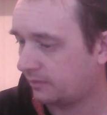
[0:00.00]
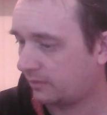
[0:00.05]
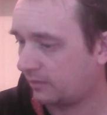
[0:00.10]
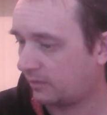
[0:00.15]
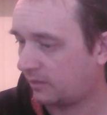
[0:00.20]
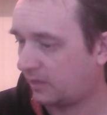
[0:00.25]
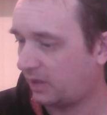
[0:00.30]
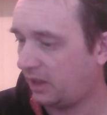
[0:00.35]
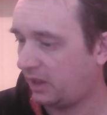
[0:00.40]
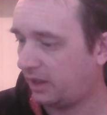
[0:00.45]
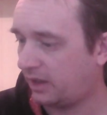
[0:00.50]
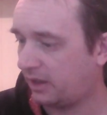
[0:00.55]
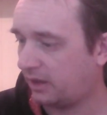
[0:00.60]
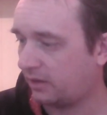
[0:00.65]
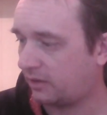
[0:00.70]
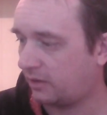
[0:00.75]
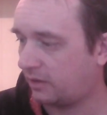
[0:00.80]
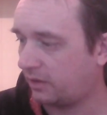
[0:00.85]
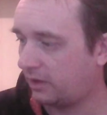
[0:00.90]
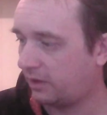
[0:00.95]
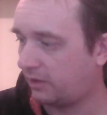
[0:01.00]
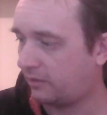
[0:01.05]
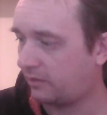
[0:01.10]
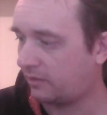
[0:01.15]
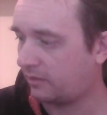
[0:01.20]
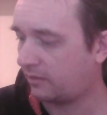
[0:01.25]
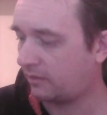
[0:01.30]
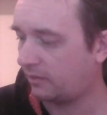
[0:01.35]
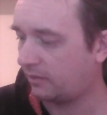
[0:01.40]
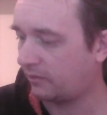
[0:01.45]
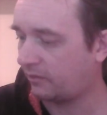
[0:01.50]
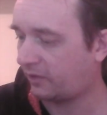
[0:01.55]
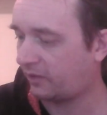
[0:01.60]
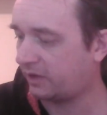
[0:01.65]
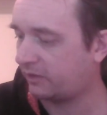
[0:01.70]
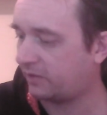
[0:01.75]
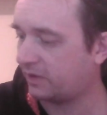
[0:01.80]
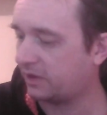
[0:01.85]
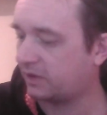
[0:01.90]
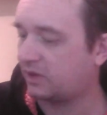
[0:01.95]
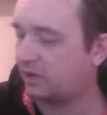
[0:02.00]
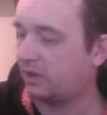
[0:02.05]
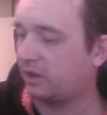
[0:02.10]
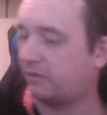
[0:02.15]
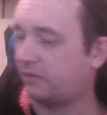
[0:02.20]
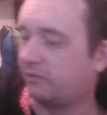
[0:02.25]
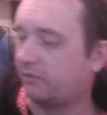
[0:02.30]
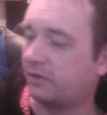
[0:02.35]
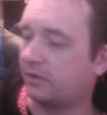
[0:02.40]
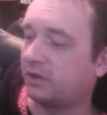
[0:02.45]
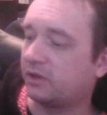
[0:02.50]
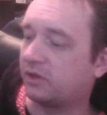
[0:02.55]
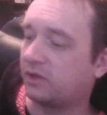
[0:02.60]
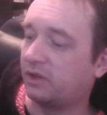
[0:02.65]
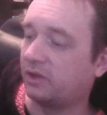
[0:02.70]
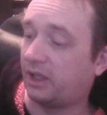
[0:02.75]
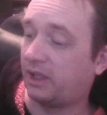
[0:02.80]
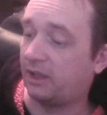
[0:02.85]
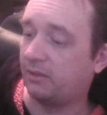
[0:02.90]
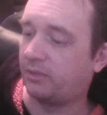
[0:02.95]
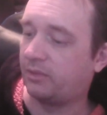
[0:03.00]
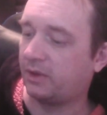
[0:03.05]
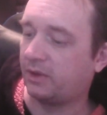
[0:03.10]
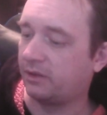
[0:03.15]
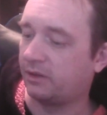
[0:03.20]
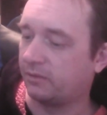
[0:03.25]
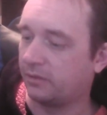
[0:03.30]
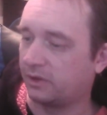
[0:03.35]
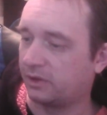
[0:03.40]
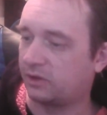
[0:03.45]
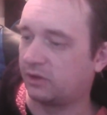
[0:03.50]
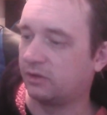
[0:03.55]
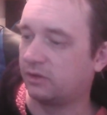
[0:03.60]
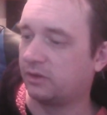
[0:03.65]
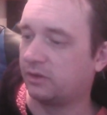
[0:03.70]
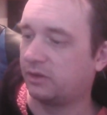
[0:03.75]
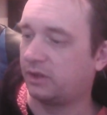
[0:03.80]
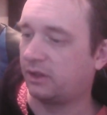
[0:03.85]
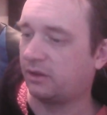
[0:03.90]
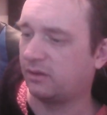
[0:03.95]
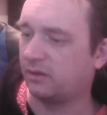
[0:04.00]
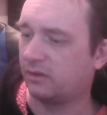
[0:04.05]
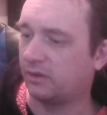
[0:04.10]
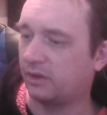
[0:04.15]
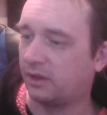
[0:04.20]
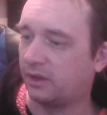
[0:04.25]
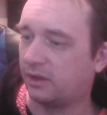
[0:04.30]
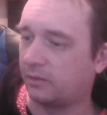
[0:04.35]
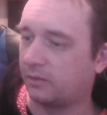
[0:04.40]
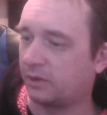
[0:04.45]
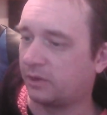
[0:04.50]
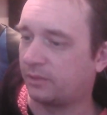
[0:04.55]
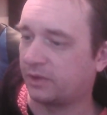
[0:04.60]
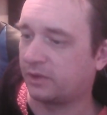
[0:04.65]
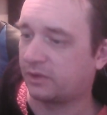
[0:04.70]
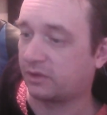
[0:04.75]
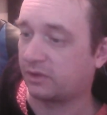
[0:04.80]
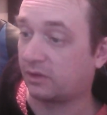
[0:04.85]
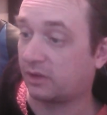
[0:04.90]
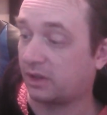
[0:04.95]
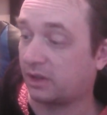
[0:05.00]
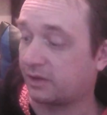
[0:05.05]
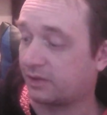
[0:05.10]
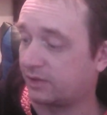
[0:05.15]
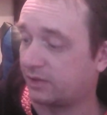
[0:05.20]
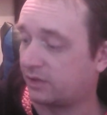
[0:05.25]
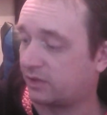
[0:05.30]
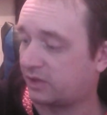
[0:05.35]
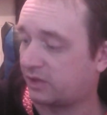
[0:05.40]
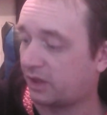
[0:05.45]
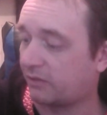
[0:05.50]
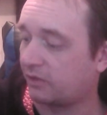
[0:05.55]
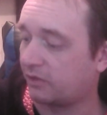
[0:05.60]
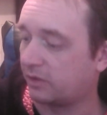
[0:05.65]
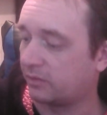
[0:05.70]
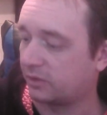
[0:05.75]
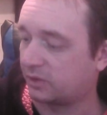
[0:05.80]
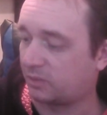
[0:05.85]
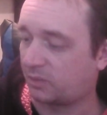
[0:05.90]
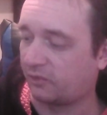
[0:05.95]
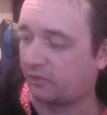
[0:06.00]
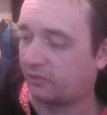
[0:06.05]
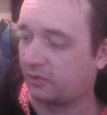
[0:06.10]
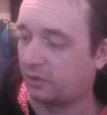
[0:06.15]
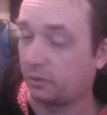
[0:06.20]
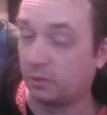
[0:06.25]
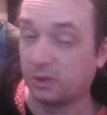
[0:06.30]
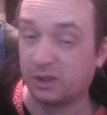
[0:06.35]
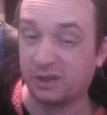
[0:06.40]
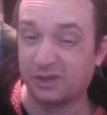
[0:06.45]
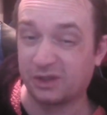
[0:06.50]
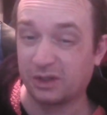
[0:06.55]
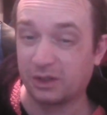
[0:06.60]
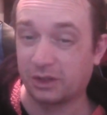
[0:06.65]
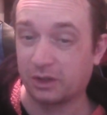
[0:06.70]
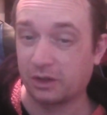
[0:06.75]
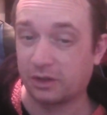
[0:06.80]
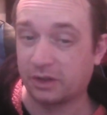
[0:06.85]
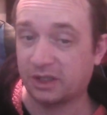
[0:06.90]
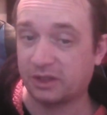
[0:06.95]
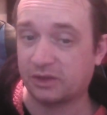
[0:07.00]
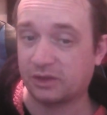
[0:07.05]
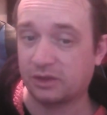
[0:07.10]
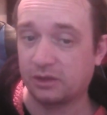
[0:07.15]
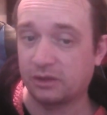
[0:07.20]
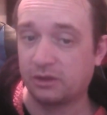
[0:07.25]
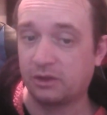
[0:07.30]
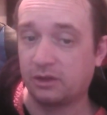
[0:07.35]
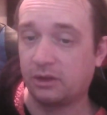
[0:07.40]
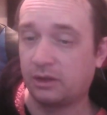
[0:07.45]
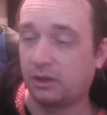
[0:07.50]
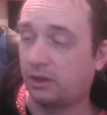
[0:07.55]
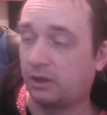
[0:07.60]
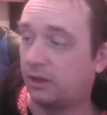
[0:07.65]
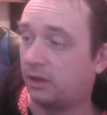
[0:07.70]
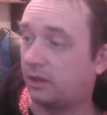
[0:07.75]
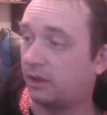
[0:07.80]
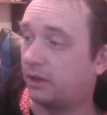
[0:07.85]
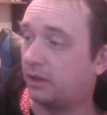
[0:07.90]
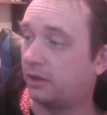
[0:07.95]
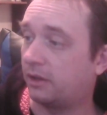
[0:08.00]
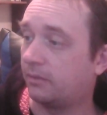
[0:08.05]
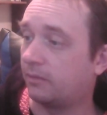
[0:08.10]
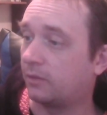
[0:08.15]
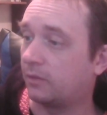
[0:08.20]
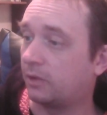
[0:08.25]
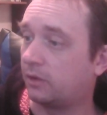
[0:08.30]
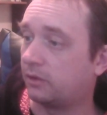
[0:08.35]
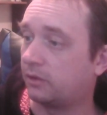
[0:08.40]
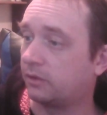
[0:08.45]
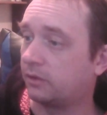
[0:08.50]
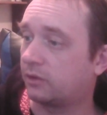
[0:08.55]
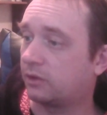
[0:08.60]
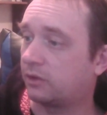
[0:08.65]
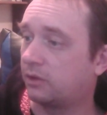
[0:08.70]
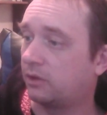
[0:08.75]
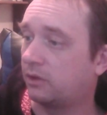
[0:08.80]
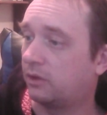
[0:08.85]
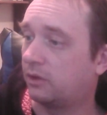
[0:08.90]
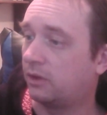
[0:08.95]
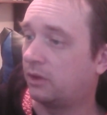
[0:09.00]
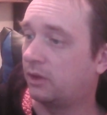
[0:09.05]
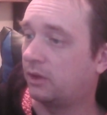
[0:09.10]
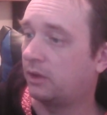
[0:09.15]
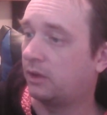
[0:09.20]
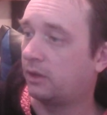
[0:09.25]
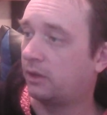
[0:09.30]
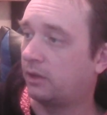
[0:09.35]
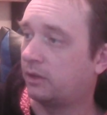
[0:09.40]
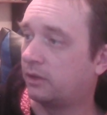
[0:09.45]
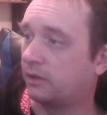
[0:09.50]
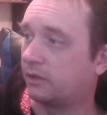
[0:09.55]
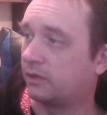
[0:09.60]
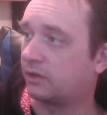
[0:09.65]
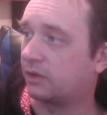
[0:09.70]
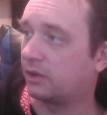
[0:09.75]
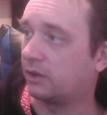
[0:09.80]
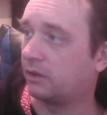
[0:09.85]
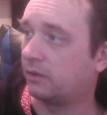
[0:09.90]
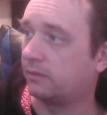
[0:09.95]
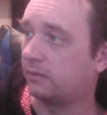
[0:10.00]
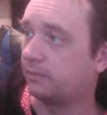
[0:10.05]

Yeah, the Final Fantasy 11 version that I played originally would have been 2007. It was before Wings of the Goddess launched. So